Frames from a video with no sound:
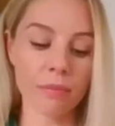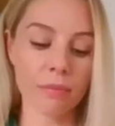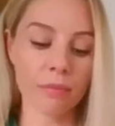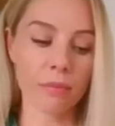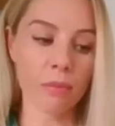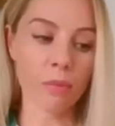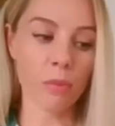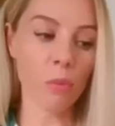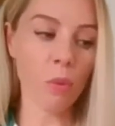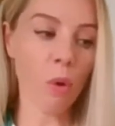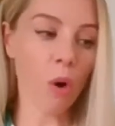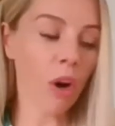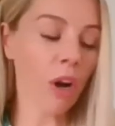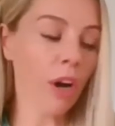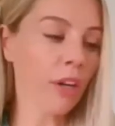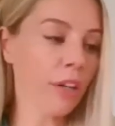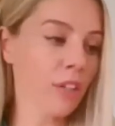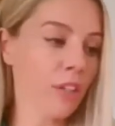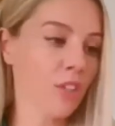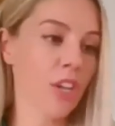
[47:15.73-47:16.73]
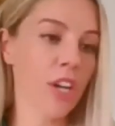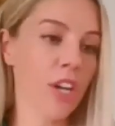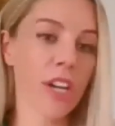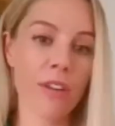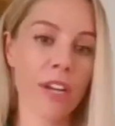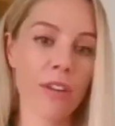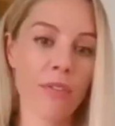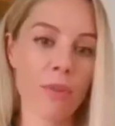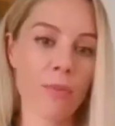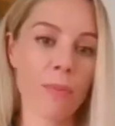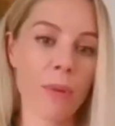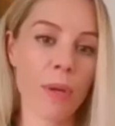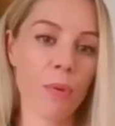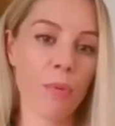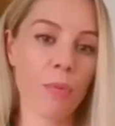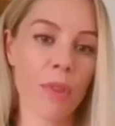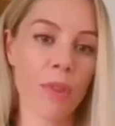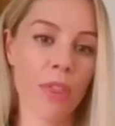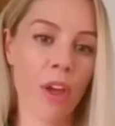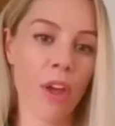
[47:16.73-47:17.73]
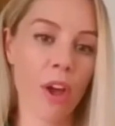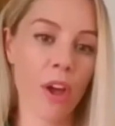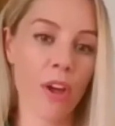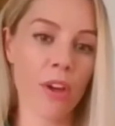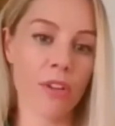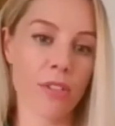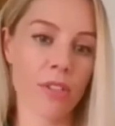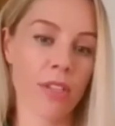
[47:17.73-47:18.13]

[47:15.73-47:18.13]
what kind of journey have you been on with those?